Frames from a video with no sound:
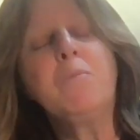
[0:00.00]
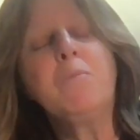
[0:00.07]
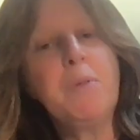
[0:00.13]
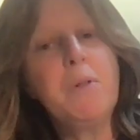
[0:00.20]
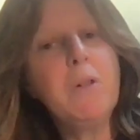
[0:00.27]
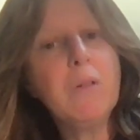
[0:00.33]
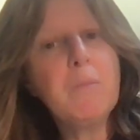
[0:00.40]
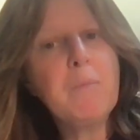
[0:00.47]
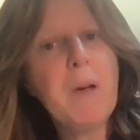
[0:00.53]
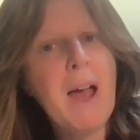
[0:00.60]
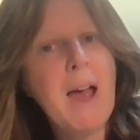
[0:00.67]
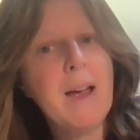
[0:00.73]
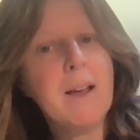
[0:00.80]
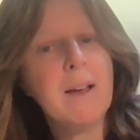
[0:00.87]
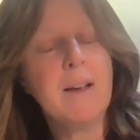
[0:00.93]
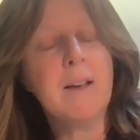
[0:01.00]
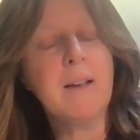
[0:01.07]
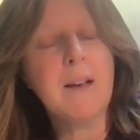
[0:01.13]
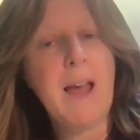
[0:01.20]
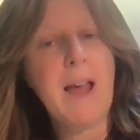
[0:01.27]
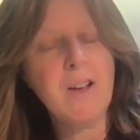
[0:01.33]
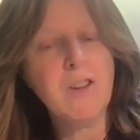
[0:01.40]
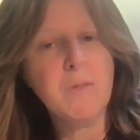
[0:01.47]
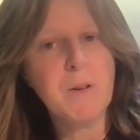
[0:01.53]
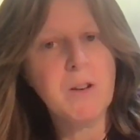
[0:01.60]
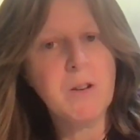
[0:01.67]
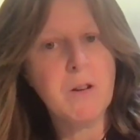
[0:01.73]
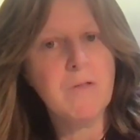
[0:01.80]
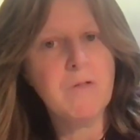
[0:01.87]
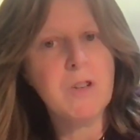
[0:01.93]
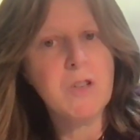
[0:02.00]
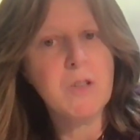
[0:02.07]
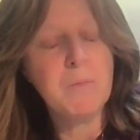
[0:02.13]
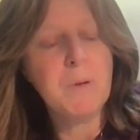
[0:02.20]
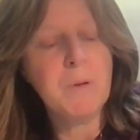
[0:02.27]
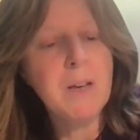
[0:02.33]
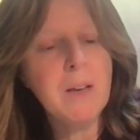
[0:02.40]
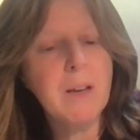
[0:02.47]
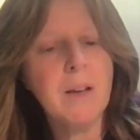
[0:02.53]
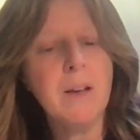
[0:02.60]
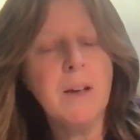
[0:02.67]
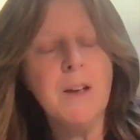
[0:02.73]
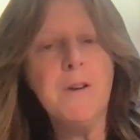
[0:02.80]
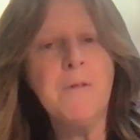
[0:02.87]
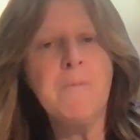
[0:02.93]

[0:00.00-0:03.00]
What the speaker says: pulled back an aspect of his being,